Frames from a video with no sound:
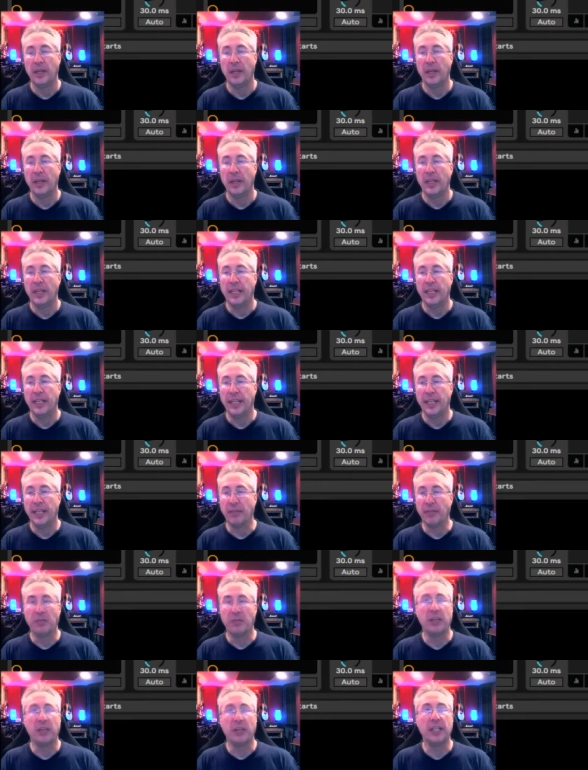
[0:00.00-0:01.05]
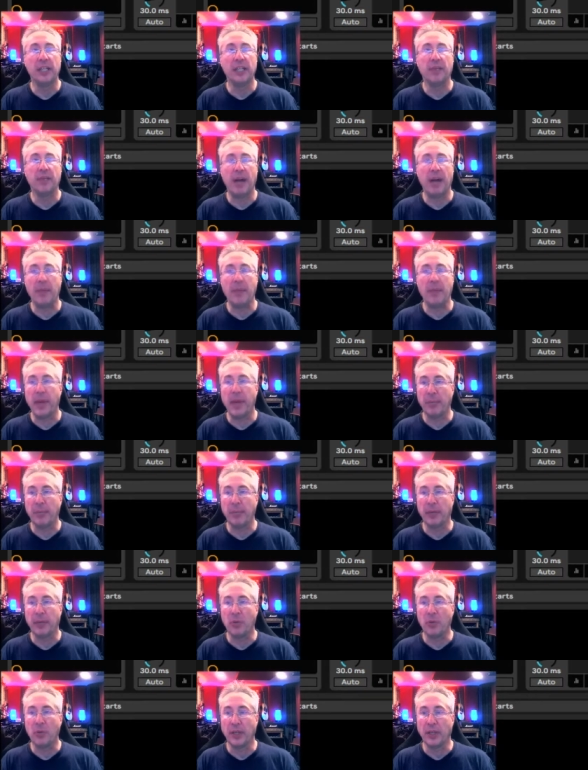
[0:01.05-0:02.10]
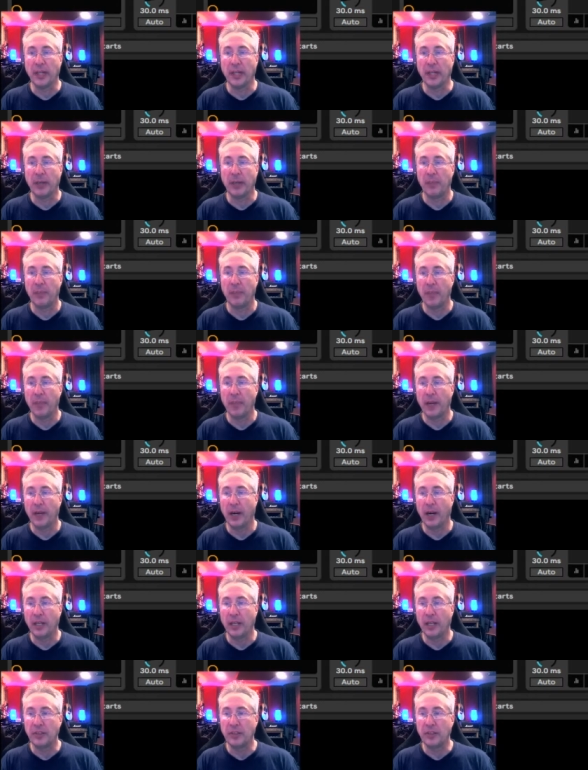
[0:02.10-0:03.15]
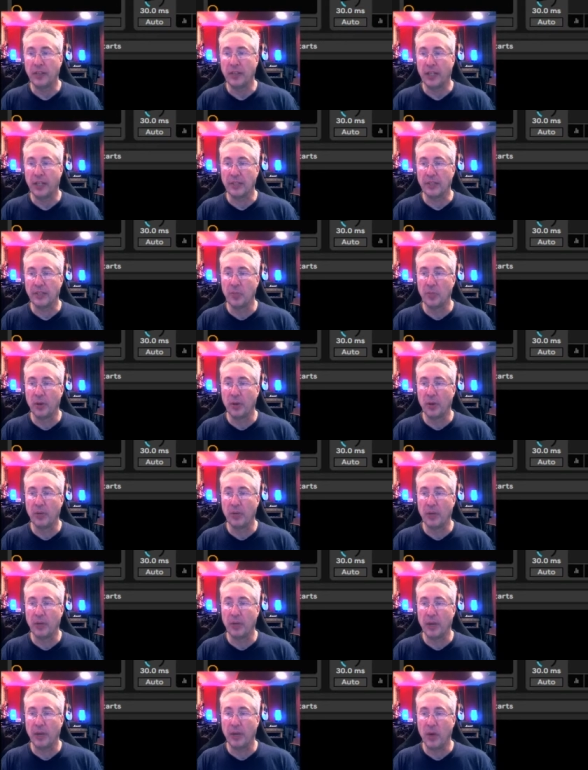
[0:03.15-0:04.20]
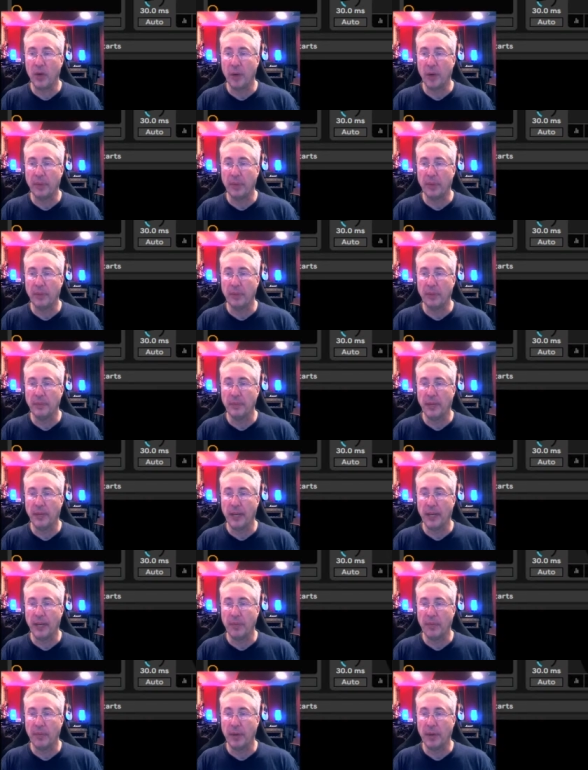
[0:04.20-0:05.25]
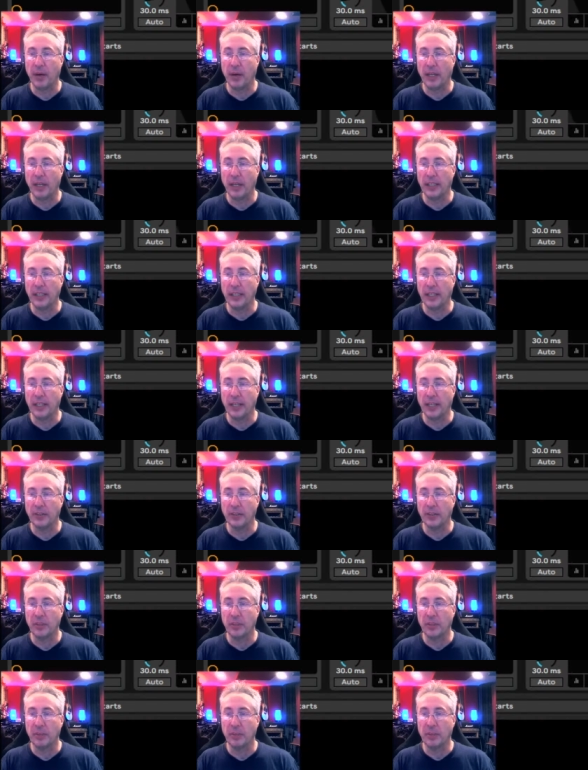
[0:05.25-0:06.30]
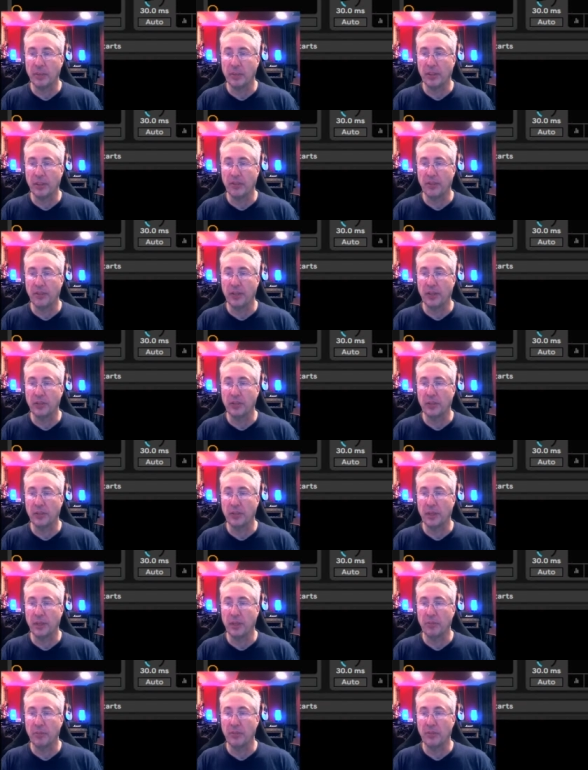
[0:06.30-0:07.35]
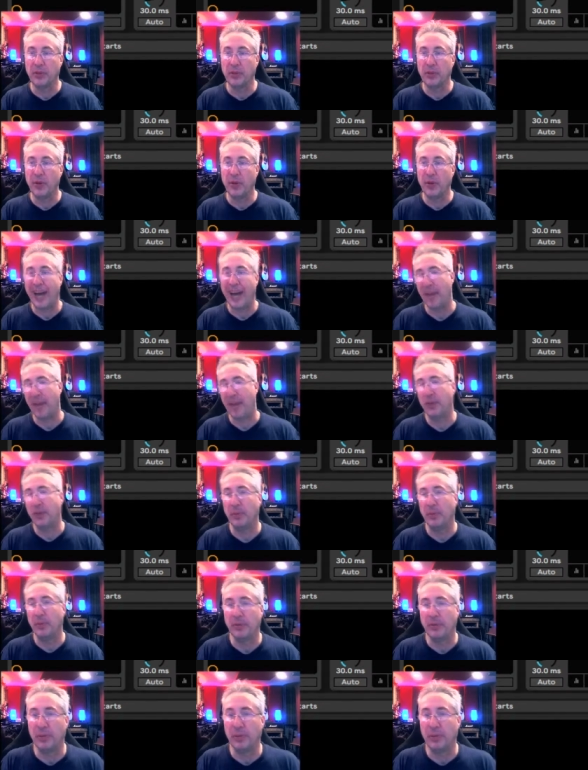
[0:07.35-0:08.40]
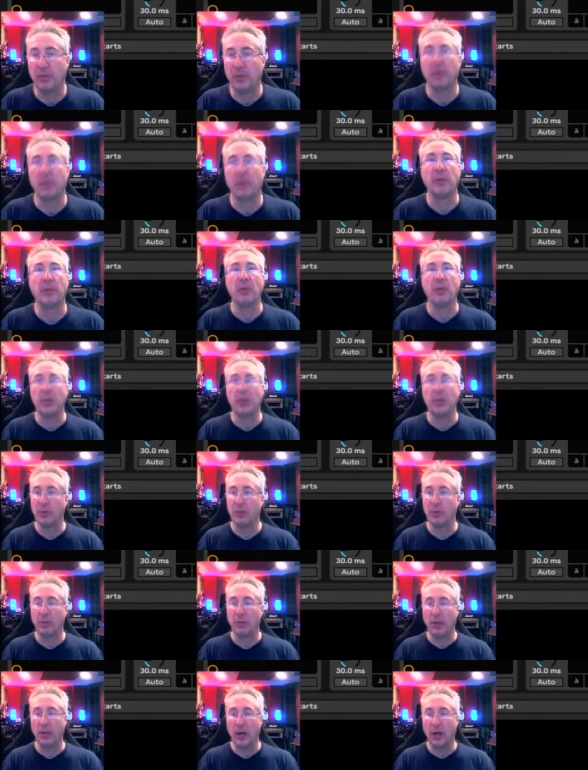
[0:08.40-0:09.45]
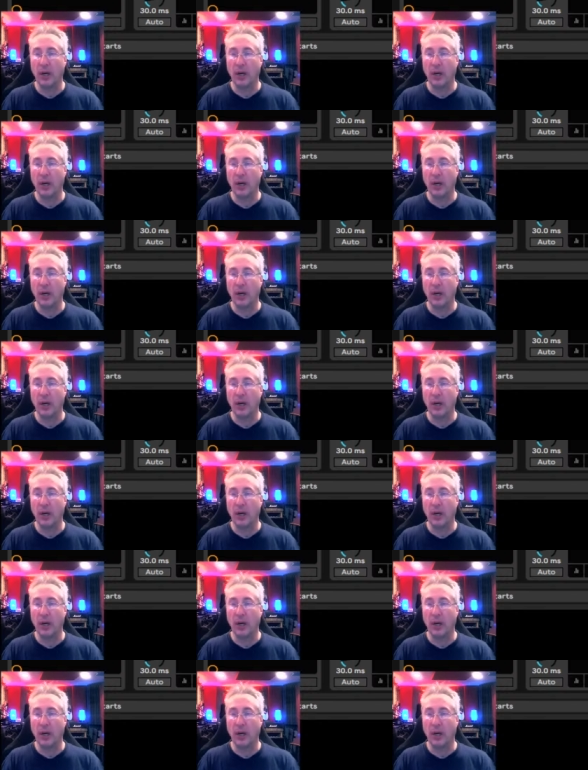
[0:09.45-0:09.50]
Yeah, and it really grabbed that big one here. All right, so that's more than what I want, but I have a better idea now. So let me bring the threshold up. We'll go halfway between where we were and where we are.